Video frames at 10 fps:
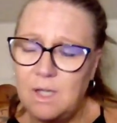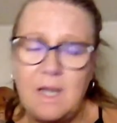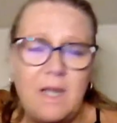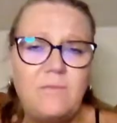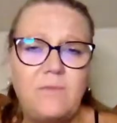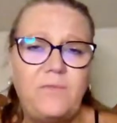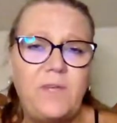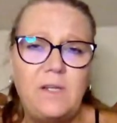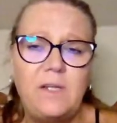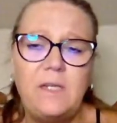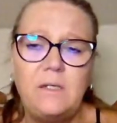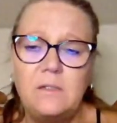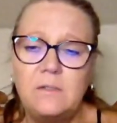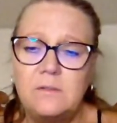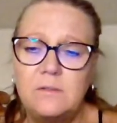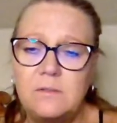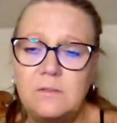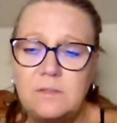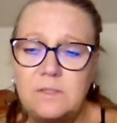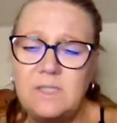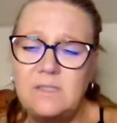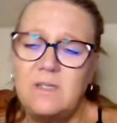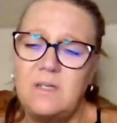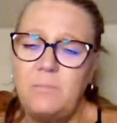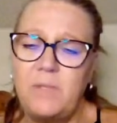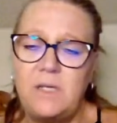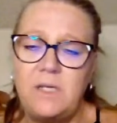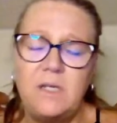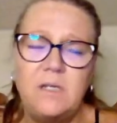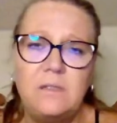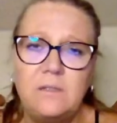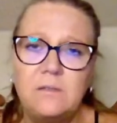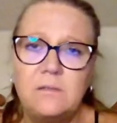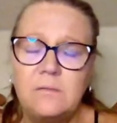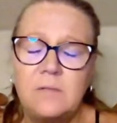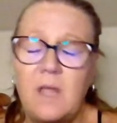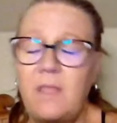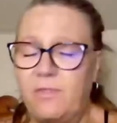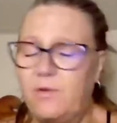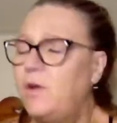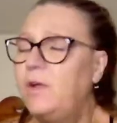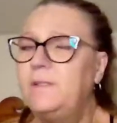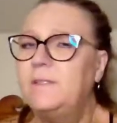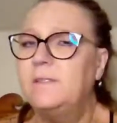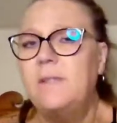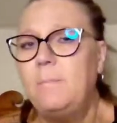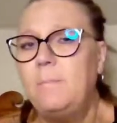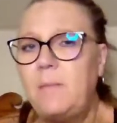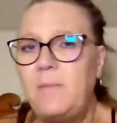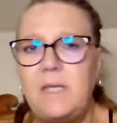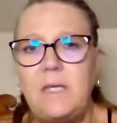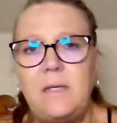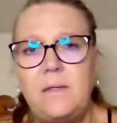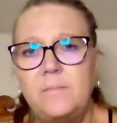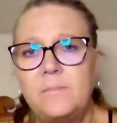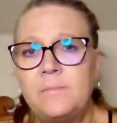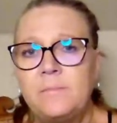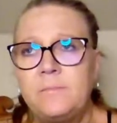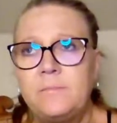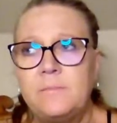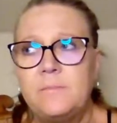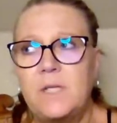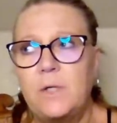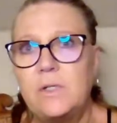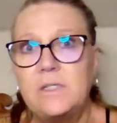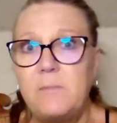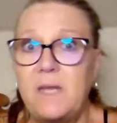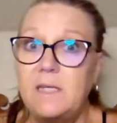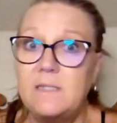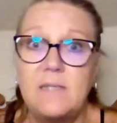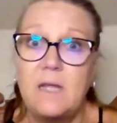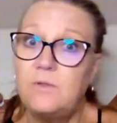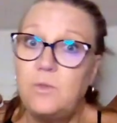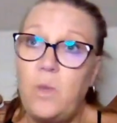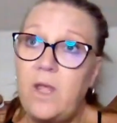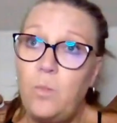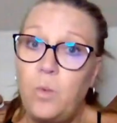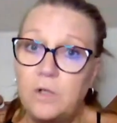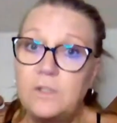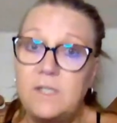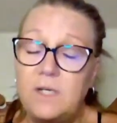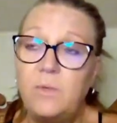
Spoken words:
I have a feeling, just an opinion, a thought, that maybe Chris made it sound way worse than it